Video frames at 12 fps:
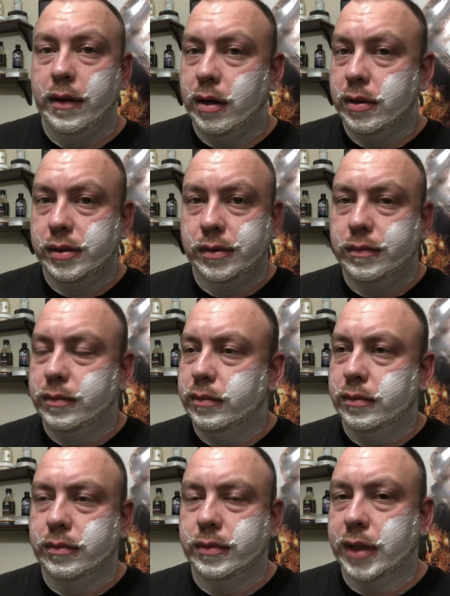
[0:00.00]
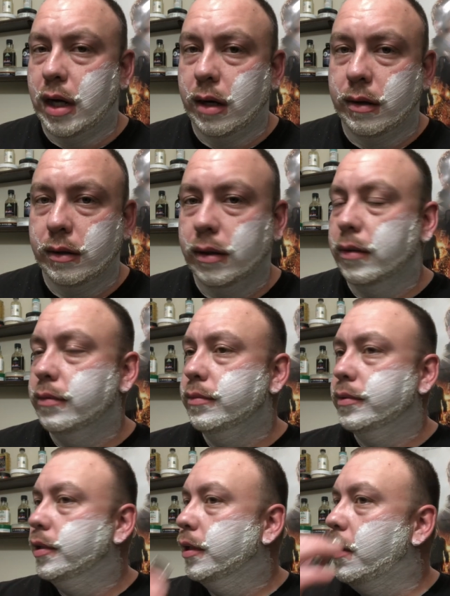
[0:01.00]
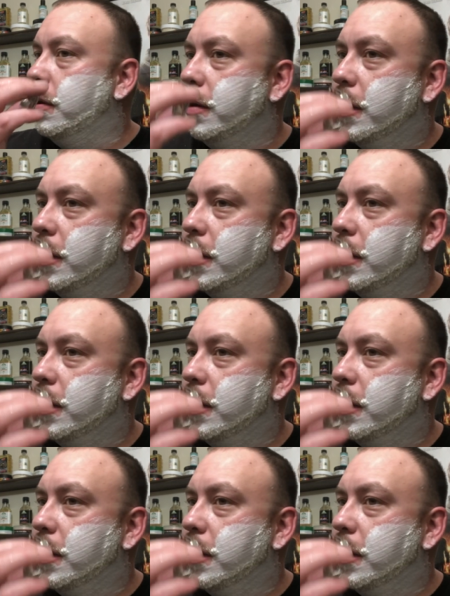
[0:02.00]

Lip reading: There's soccer, you know,